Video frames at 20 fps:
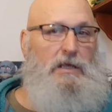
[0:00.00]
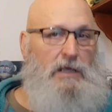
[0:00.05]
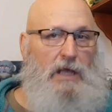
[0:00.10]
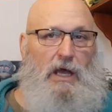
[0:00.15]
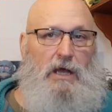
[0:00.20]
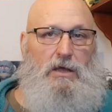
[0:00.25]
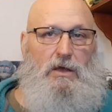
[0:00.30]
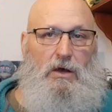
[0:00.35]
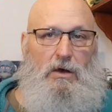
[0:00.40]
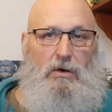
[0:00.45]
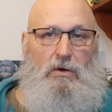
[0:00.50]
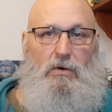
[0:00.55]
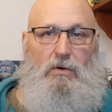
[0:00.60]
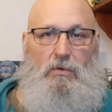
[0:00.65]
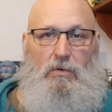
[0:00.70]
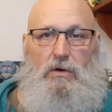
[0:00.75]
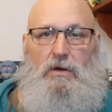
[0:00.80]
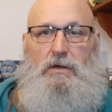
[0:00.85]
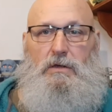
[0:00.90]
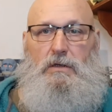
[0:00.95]

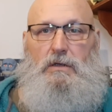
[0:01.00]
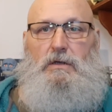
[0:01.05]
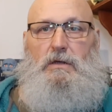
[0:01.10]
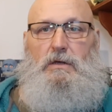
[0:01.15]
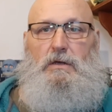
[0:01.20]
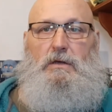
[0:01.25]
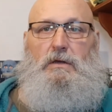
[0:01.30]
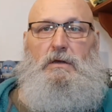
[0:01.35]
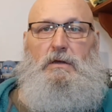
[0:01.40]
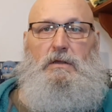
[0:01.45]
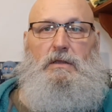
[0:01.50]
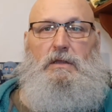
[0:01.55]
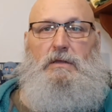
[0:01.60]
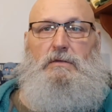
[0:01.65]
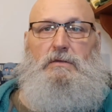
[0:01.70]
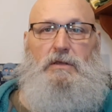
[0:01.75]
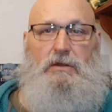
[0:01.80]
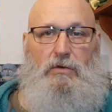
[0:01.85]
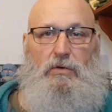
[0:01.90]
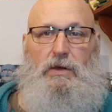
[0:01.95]
gecko,
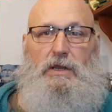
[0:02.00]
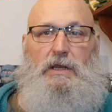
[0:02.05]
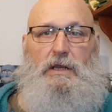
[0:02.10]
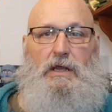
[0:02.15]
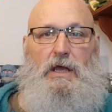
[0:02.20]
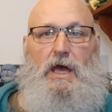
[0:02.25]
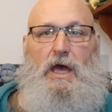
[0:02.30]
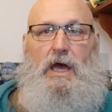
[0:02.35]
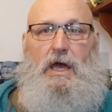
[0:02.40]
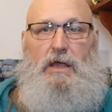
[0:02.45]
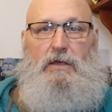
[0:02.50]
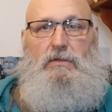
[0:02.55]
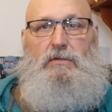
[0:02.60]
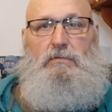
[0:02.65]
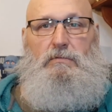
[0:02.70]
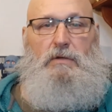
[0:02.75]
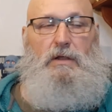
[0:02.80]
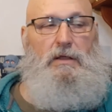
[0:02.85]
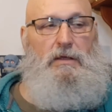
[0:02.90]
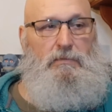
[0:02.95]
the green guy.
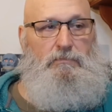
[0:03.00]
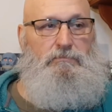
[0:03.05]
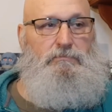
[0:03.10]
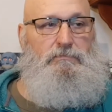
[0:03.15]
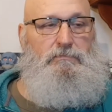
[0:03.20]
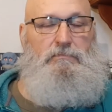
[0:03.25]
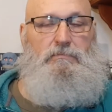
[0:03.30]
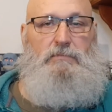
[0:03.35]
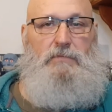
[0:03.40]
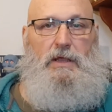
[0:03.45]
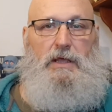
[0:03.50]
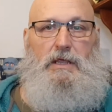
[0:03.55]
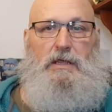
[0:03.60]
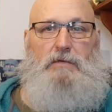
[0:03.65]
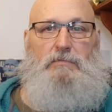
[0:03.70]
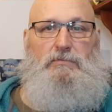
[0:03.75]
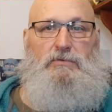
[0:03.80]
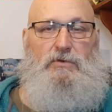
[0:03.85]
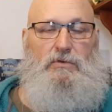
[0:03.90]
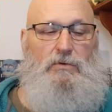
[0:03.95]
I like
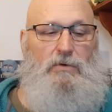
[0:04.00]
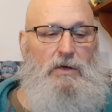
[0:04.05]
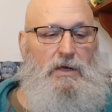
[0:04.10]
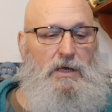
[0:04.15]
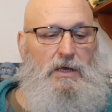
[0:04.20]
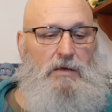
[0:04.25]
him too.